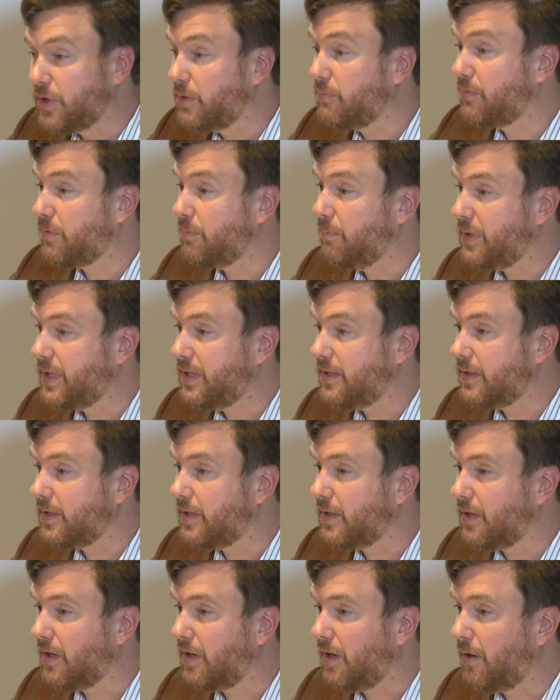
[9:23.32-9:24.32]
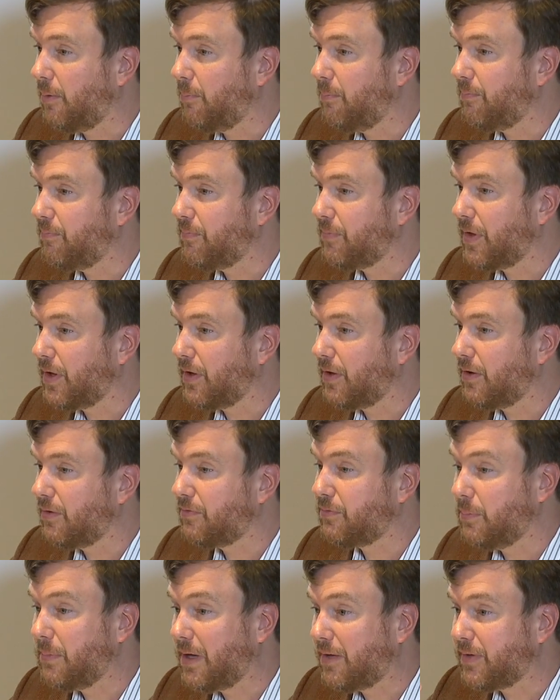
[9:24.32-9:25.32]
from being,
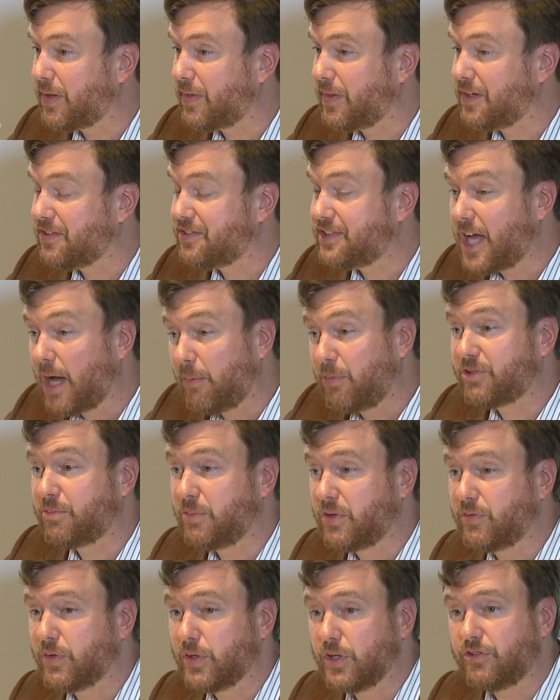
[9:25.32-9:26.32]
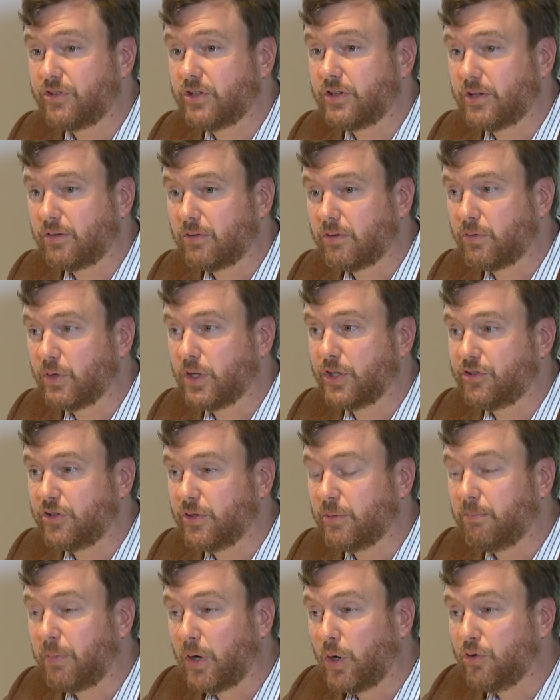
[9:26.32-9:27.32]
from having the establishment of
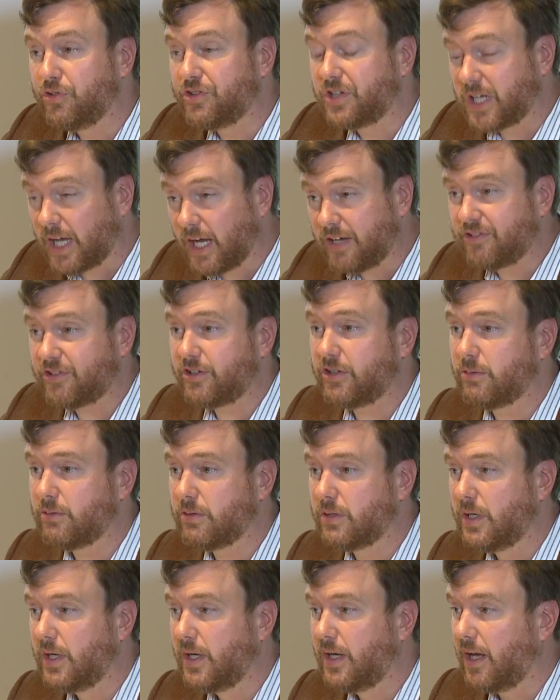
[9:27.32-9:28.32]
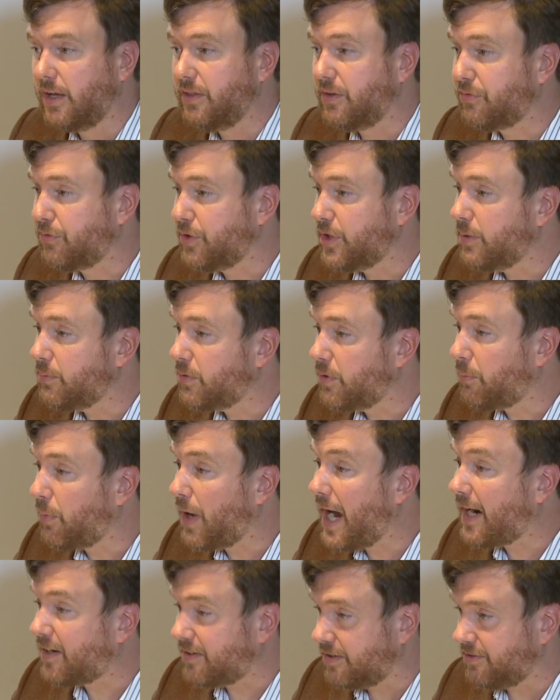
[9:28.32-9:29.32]
religion imposed against you, and the freedom to
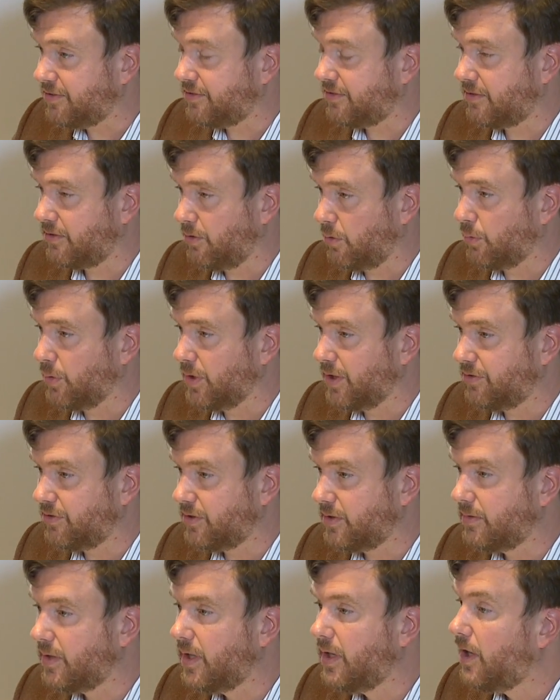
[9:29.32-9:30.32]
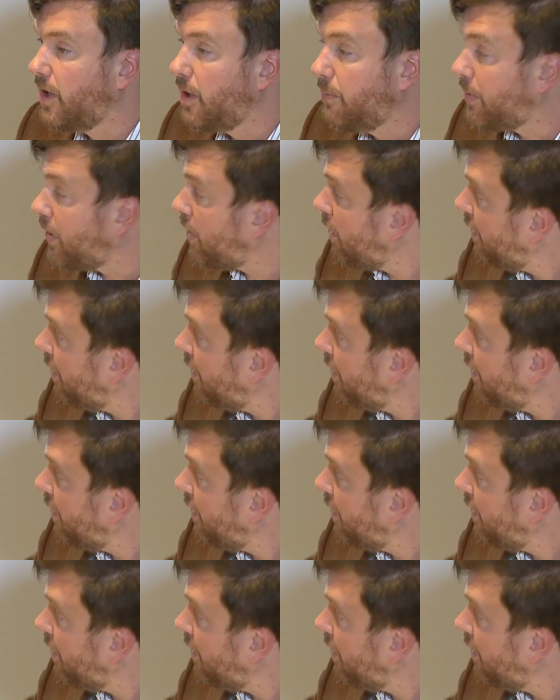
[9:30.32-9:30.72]
practice your religion. But it